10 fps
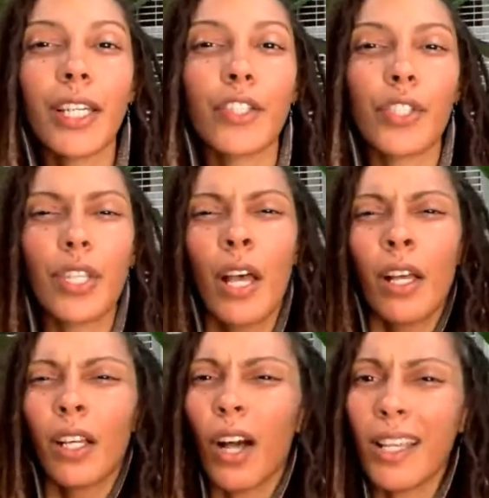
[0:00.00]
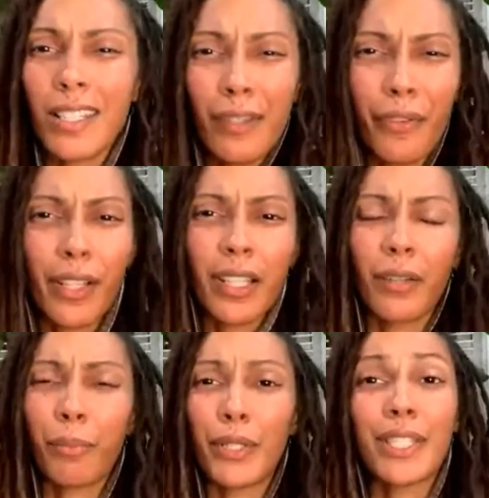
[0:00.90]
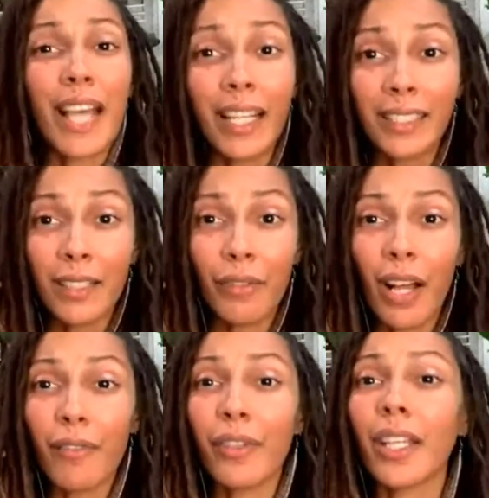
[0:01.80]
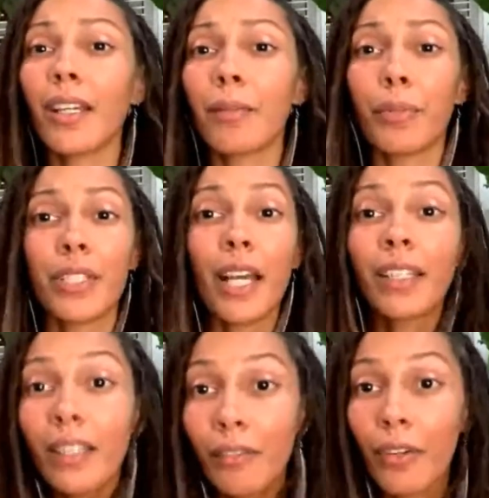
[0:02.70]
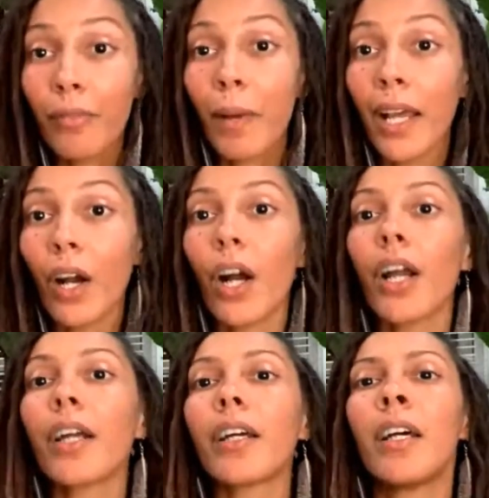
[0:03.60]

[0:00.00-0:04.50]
and just constantly feeling protective of it and protective of my heart,